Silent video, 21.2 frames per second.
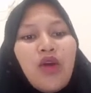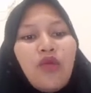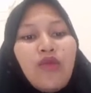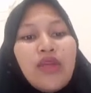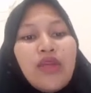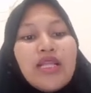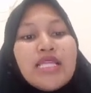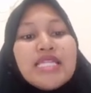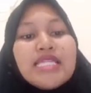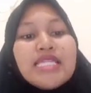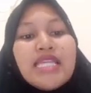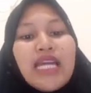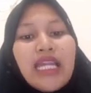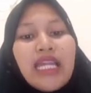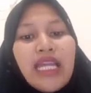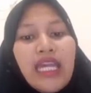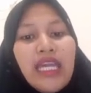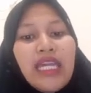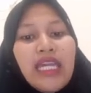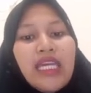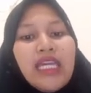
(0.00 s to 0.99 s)
While
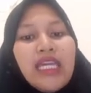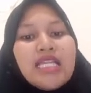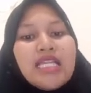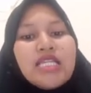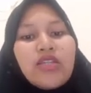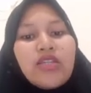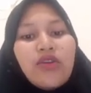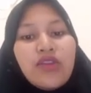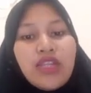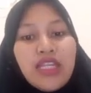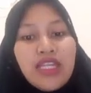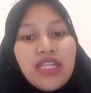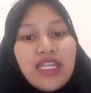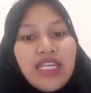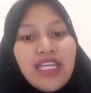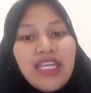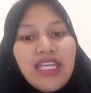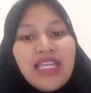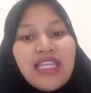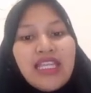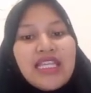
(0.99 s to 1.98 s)
Zarei is
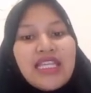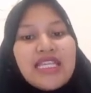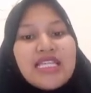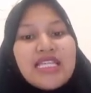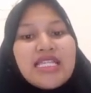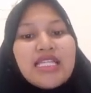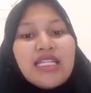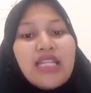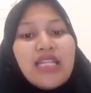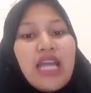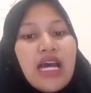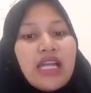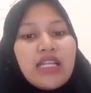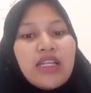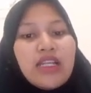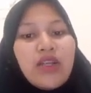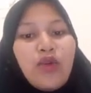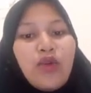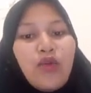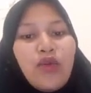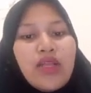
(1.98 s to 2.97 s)
OGG that is
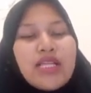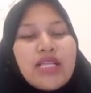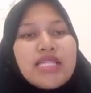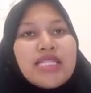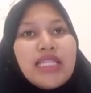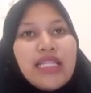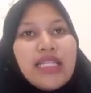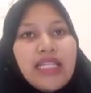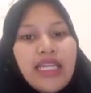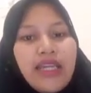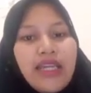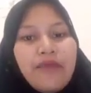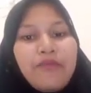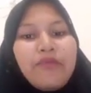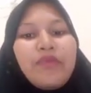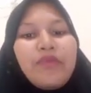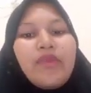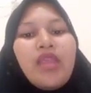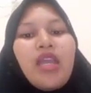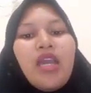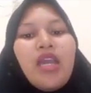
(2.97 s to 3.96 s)
done while sitting.
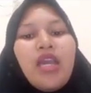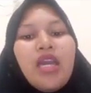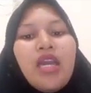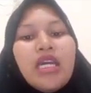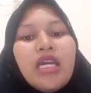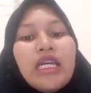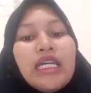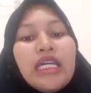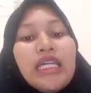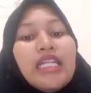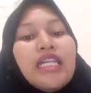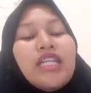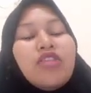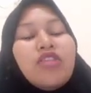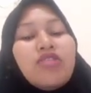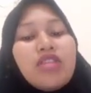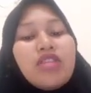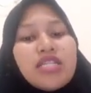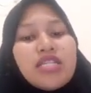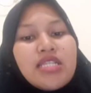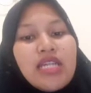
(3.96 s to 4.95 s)
In
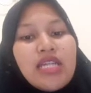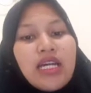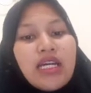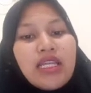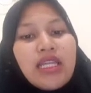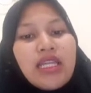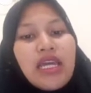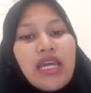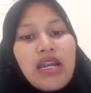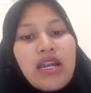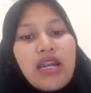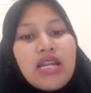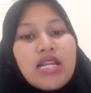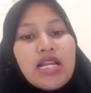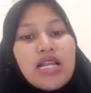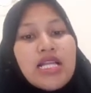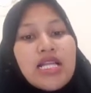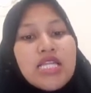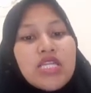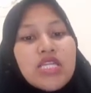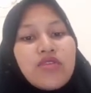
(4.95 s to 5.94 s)
Indonesia, there
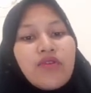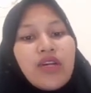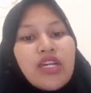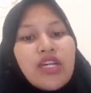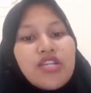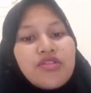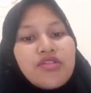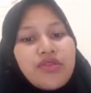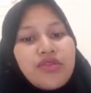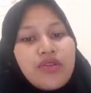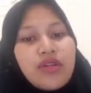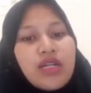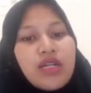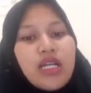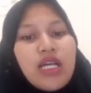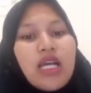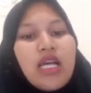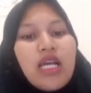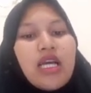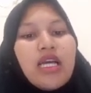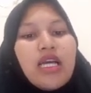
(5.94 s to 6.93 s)
are also gestures.
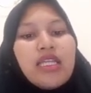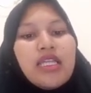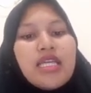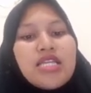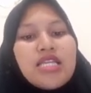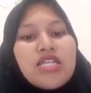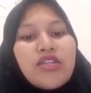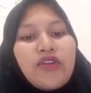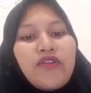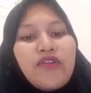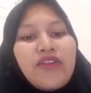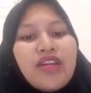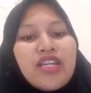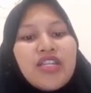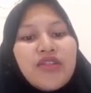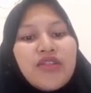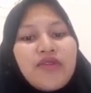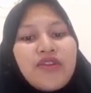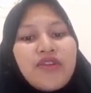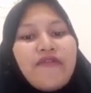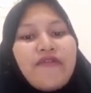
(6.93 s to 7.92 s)
They show
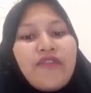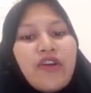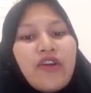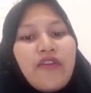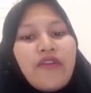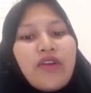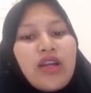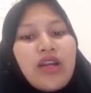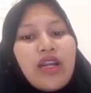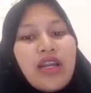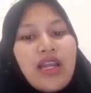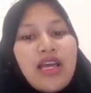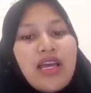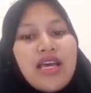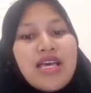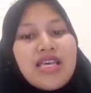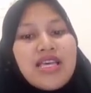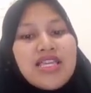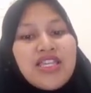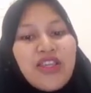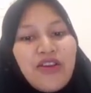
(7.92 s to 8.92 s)
gesture for
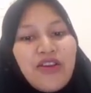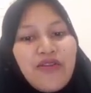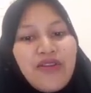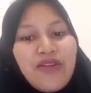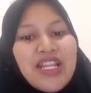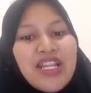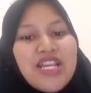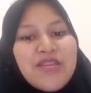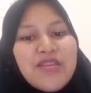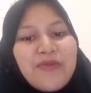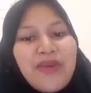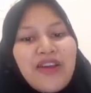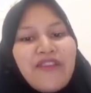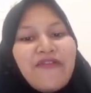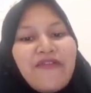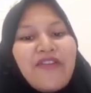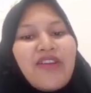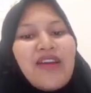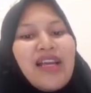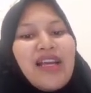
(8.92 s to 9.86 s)
showing respect for